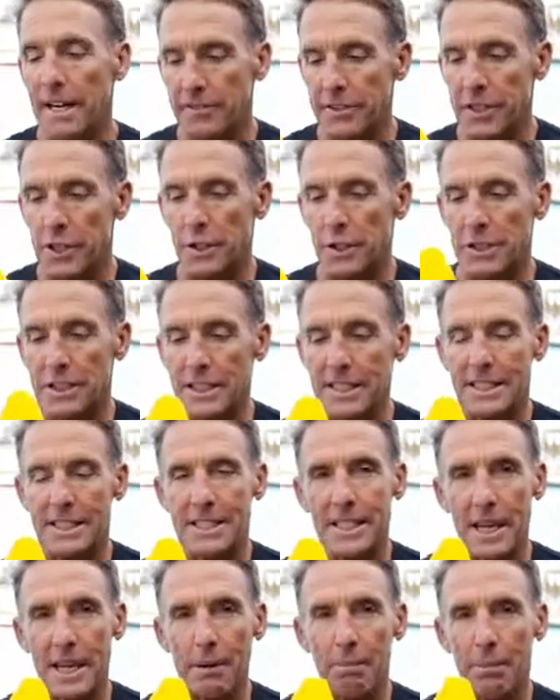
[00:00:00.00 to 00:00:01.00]
Obviously you can see the
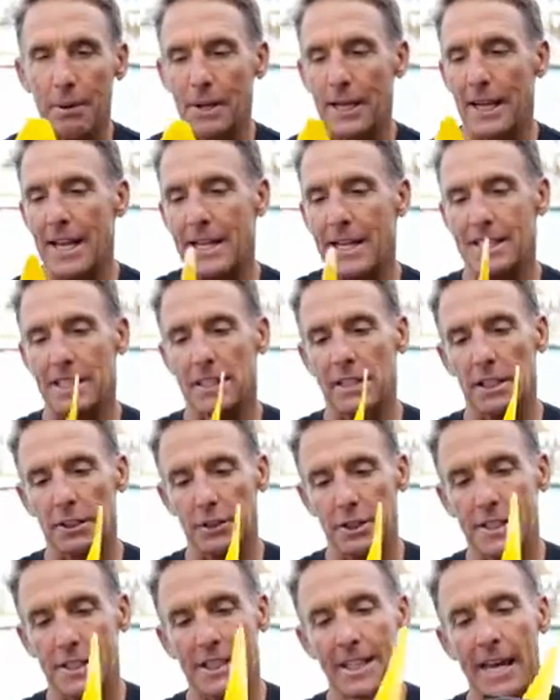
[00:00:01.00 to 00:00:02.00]
taper, it has this
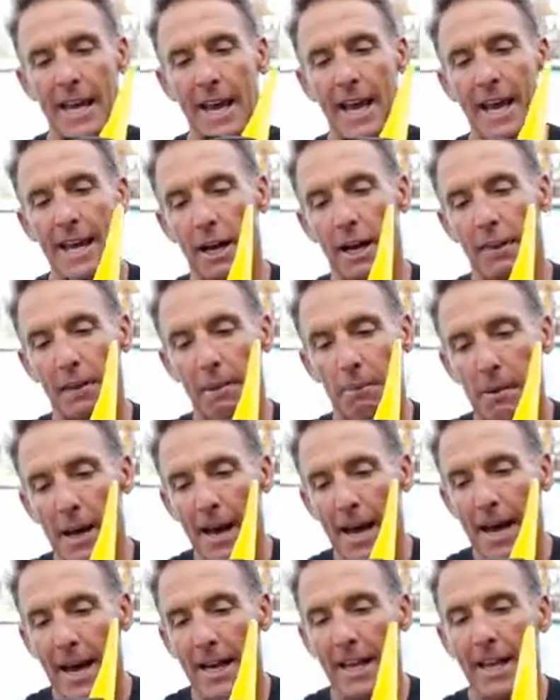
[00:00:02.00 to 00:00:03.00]
little skag on the
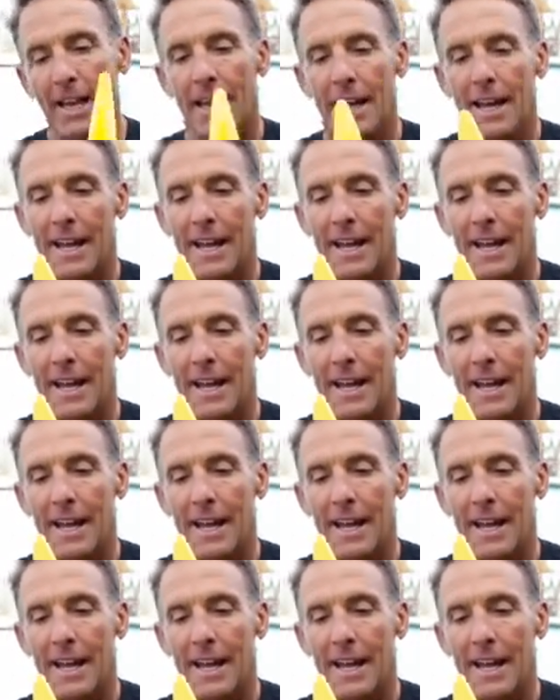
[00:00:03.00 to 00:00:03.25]
back,